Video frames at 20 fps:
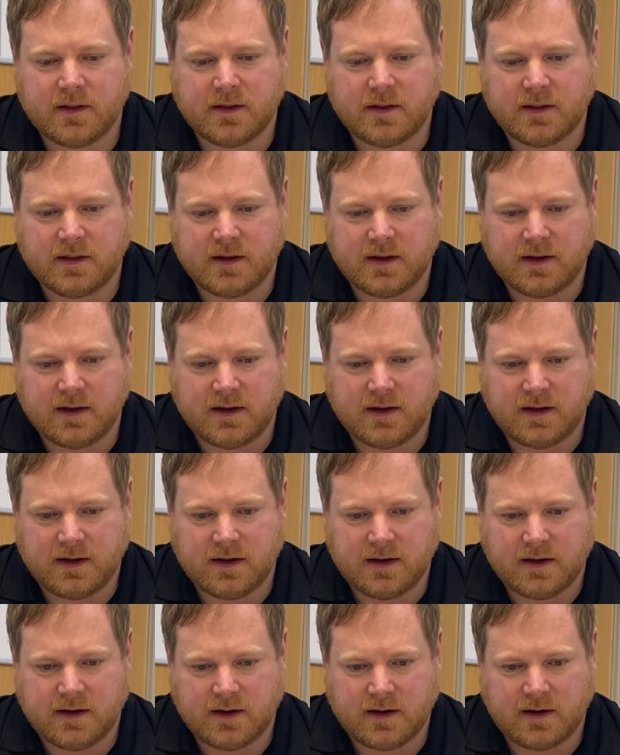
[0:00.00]

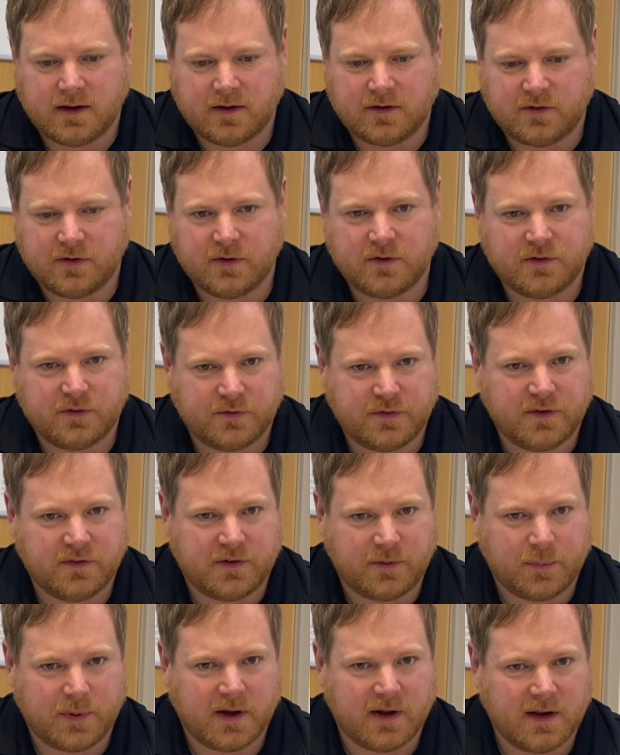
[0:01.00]
the
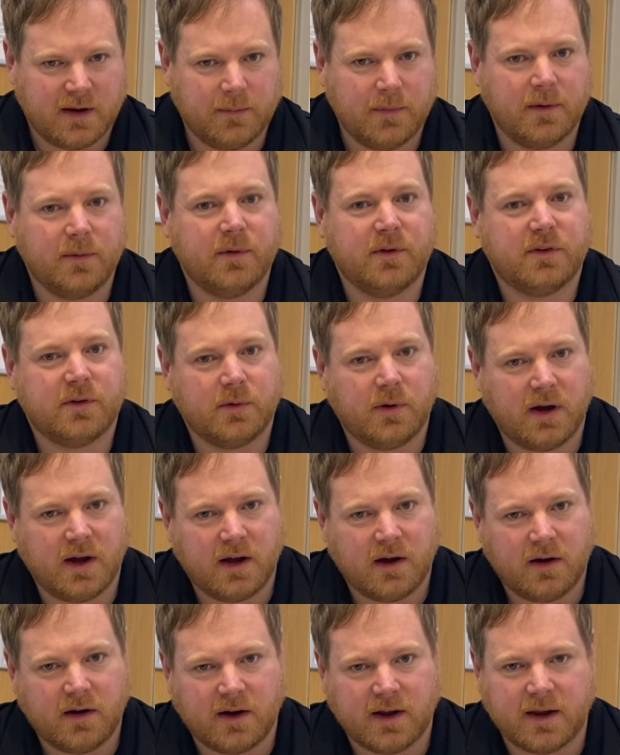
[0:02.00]
£250 limit was quite
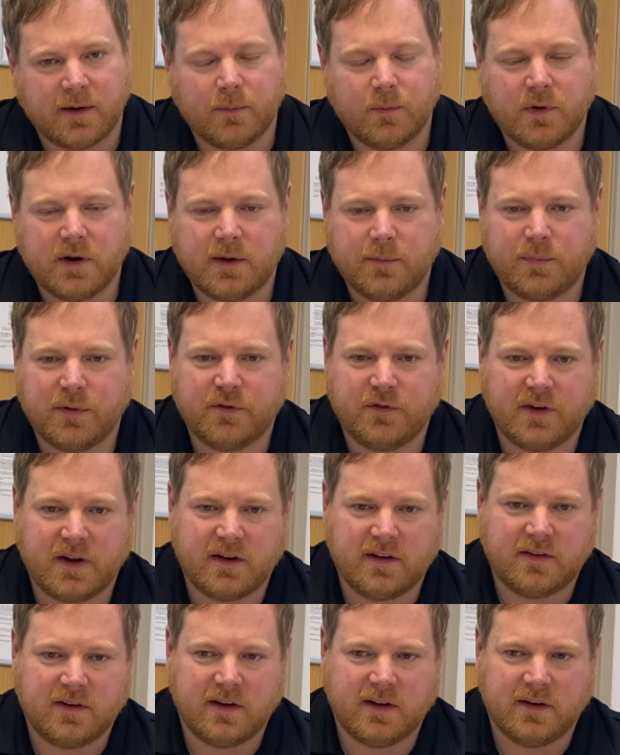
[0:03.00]
high, and what it
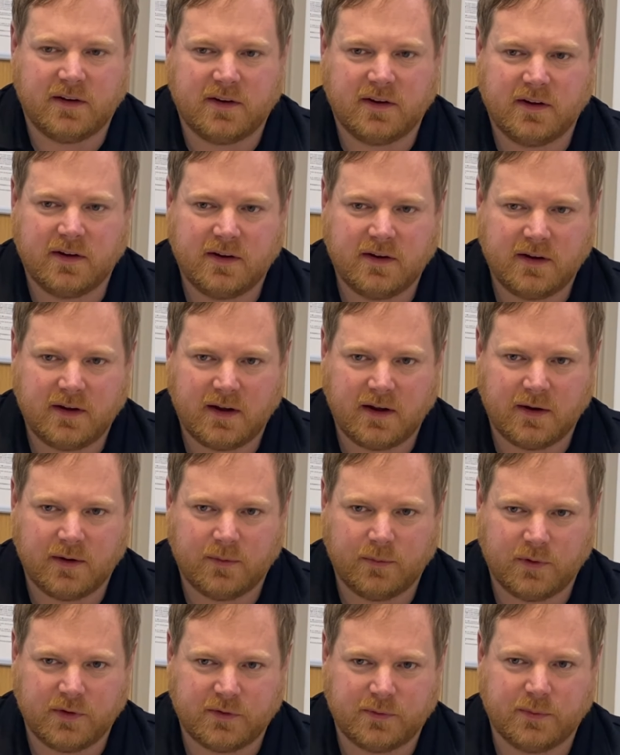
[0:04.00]
prevented
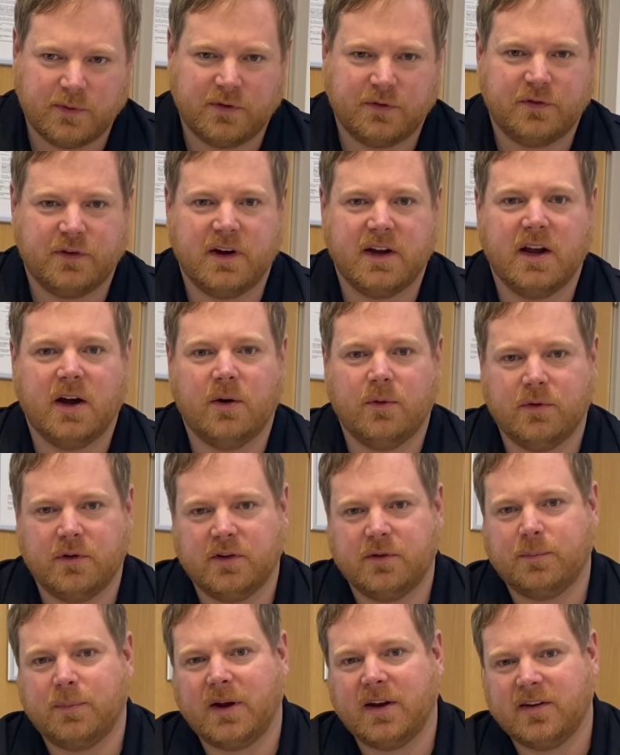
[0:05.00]
was
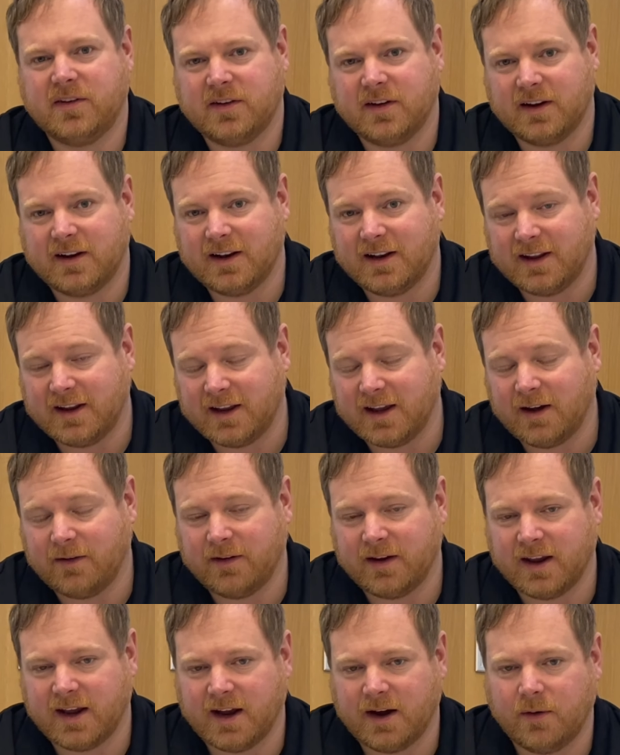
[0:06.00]
freeholders basically
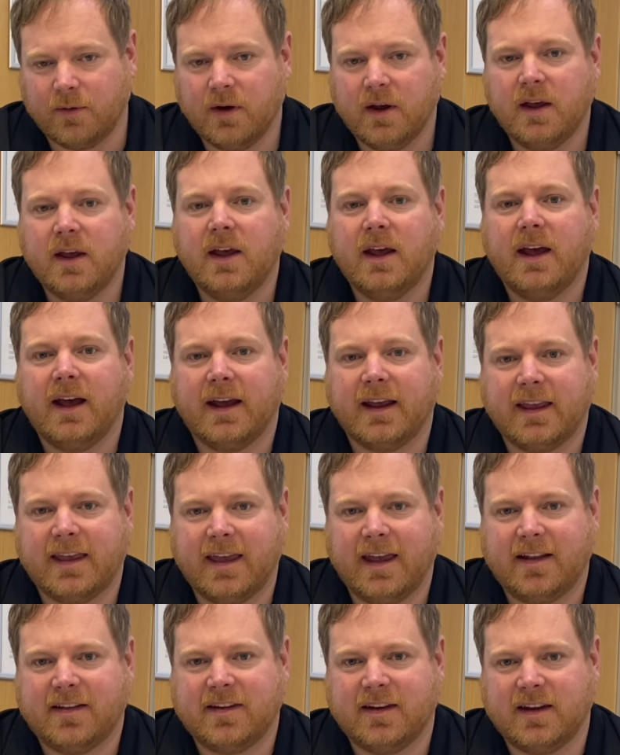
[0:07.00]
going out and
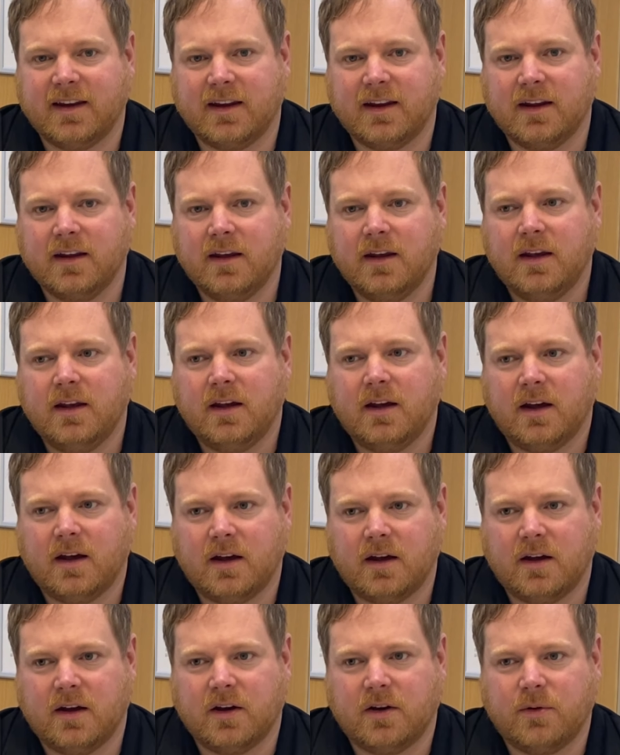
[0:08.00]
getting
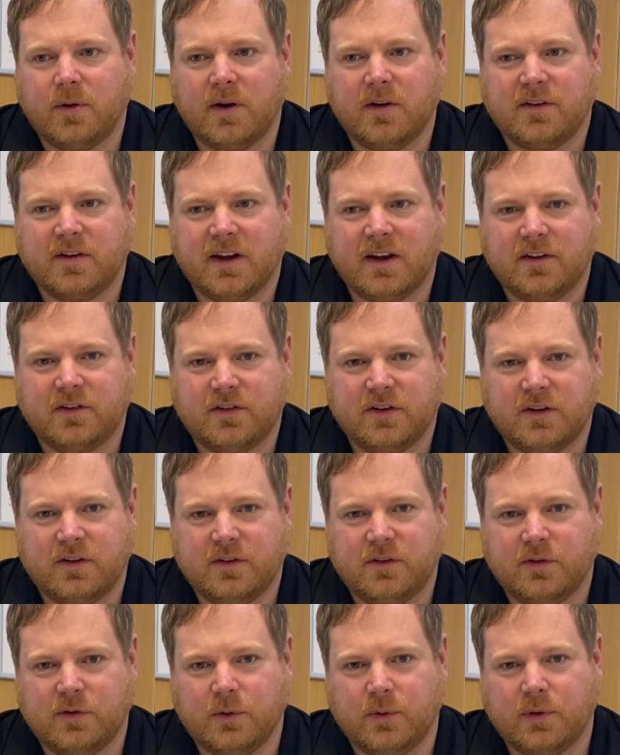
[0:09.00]

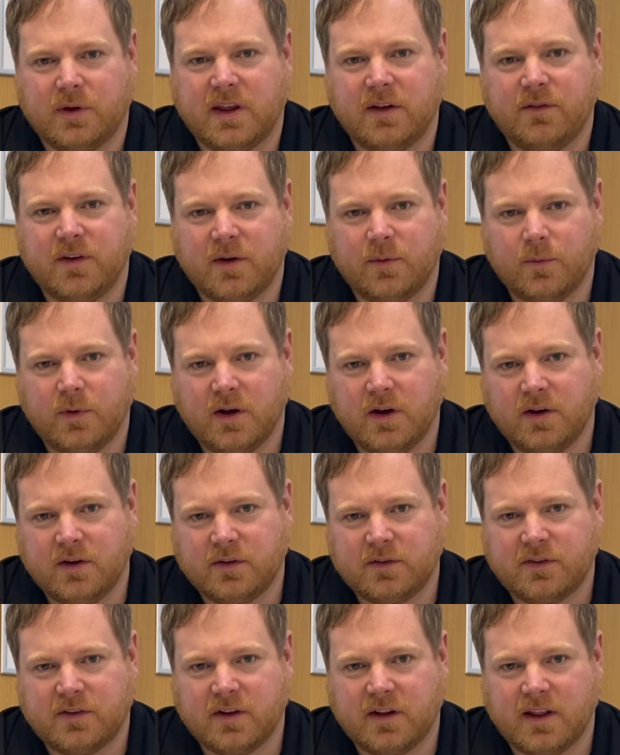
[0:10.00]
quotations or giving
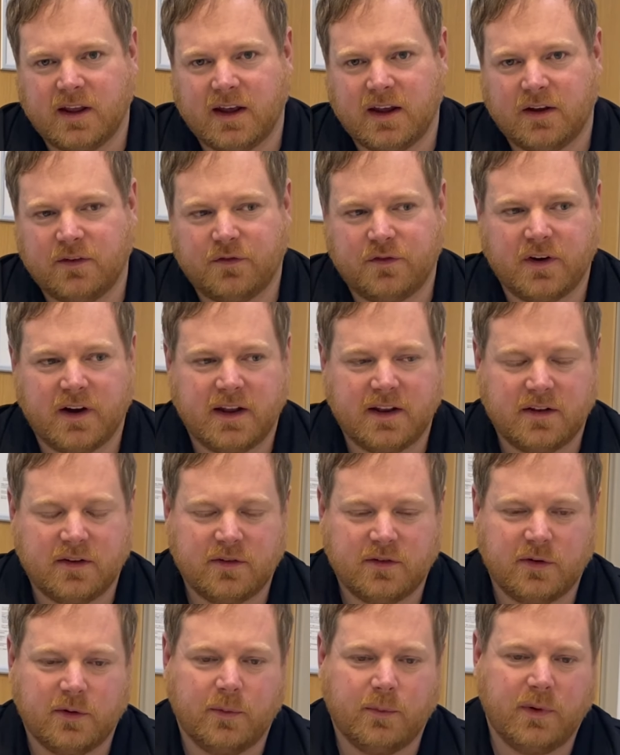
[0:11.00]
works to their
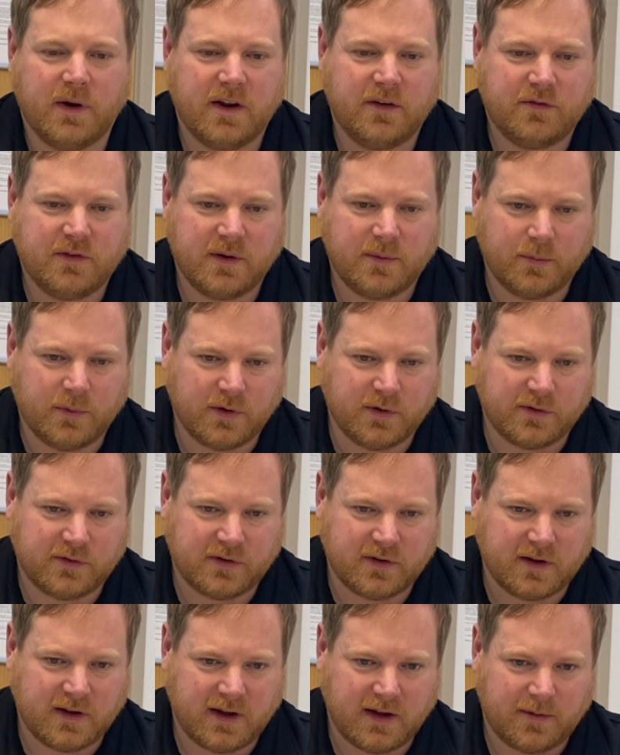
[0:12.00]
friends or whatever it was,
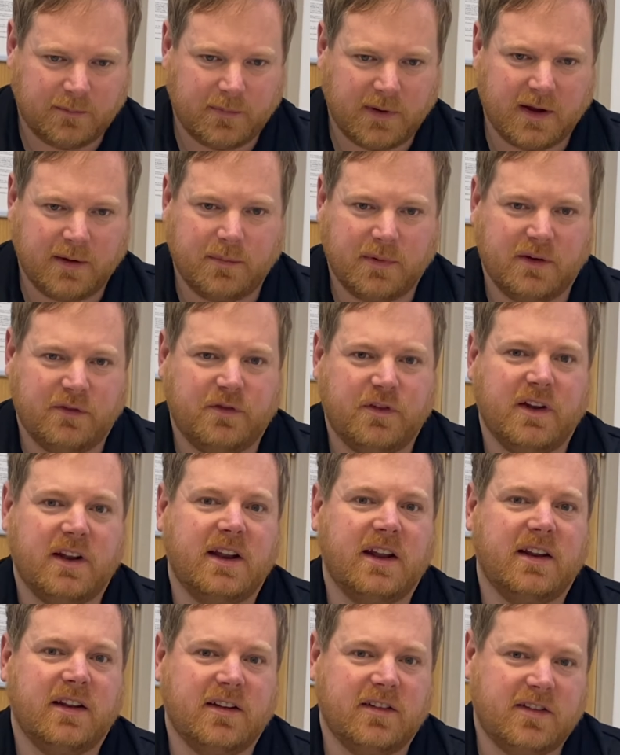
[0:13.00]
and maybe
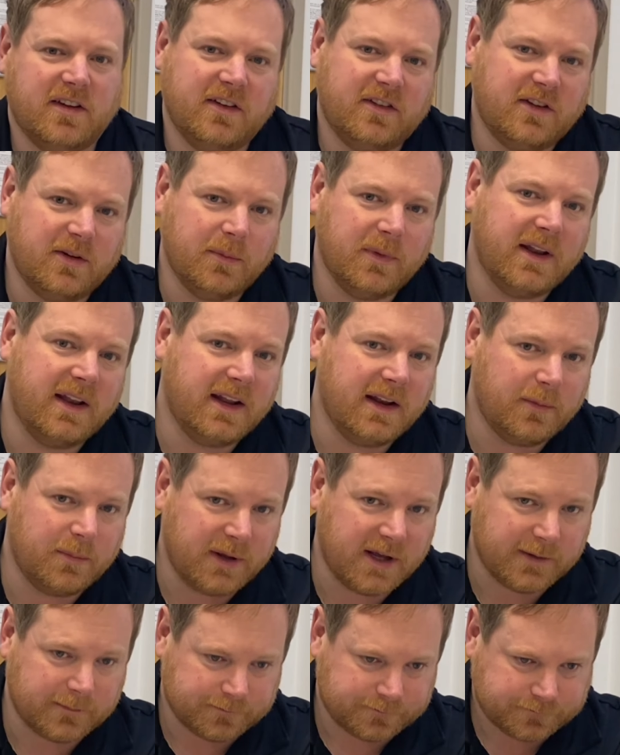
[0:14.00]
fiddling the system a little
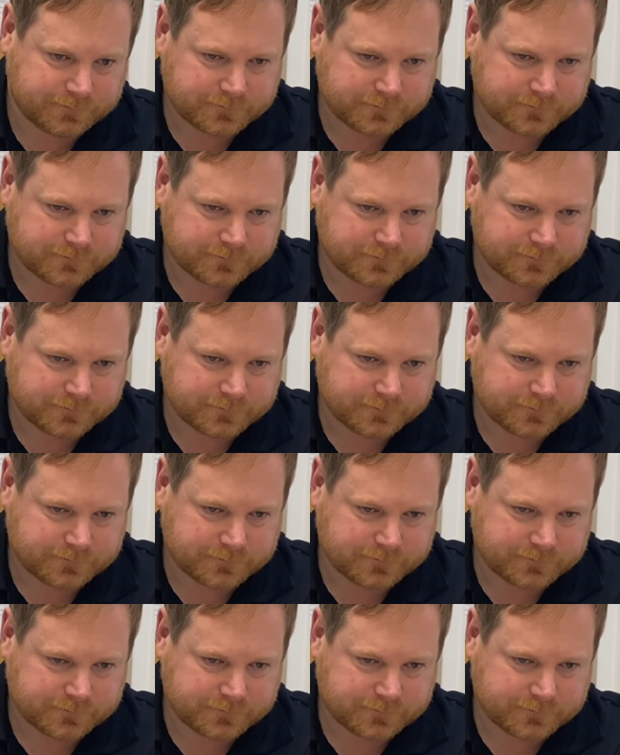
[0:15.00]
bit,